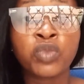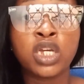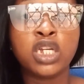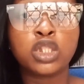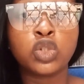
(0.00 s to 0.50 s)

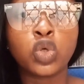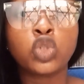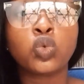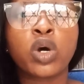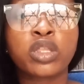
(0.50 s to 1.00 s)
It's still going
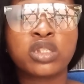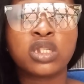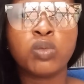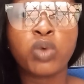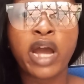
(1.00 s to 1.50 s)
to work the
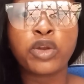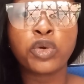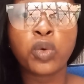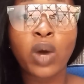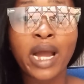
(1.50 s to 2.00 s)
same way. I don't
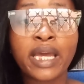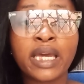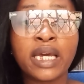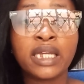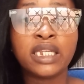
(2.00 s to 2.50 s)
know why
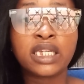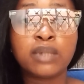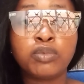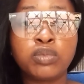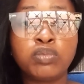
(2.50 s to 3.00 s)
they
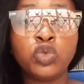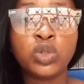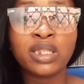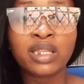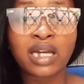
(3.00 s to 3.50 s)
keep
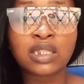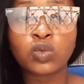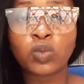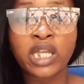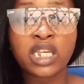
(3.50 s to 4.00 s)
doing that,
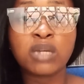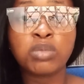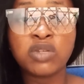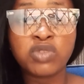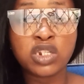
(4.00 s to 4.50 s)
why they keep
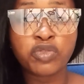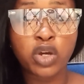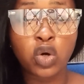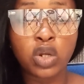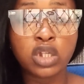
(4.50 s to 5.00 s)
giving
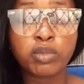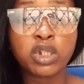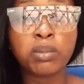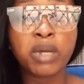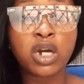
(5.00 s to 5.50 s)
different colors, but
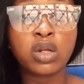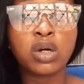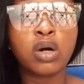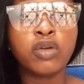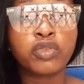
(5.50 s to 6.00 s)
the main color
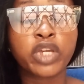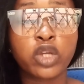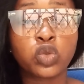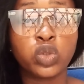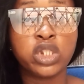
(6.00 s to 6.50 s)
of
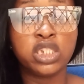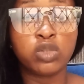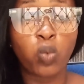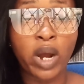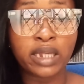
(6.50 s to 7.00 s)
Caretone is
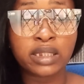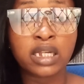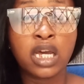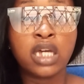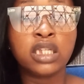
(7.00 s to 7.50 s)
white.
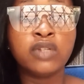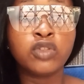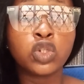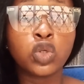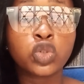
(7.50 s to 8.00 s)

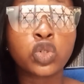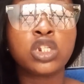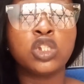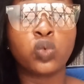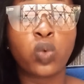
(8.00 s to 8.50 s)
Even the lotion
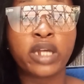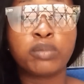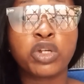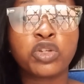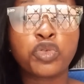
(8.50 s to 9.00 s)
is white,
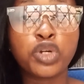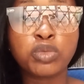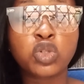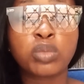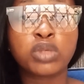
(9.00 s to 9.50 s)
but the cream,
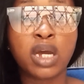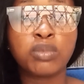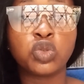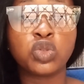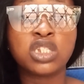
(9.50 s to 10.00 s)

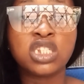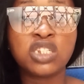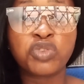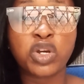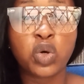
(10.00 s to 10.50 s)
sometimes you see
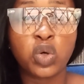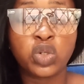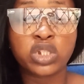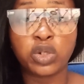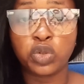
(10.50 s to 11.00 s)
different
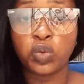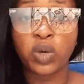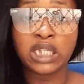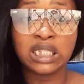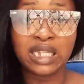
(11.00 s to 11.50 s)
colors. I don't know
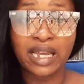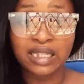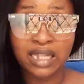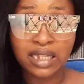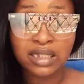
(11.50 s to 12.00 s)
why it is like
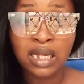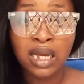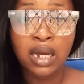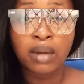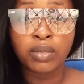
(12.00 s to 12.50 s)
that,
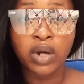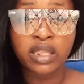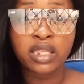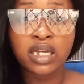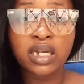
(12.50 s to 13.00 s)
but I
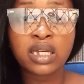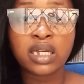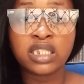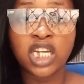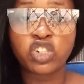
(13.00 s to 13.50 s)
think
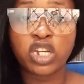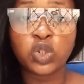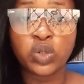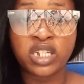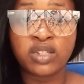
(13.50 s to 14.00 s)
they are trying
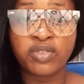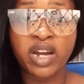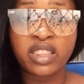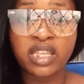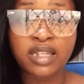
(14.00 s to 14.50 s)
to
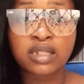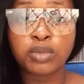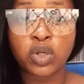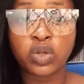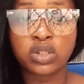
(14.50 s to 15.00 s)
rectify that,
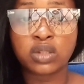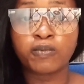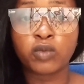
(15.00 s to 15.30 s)
because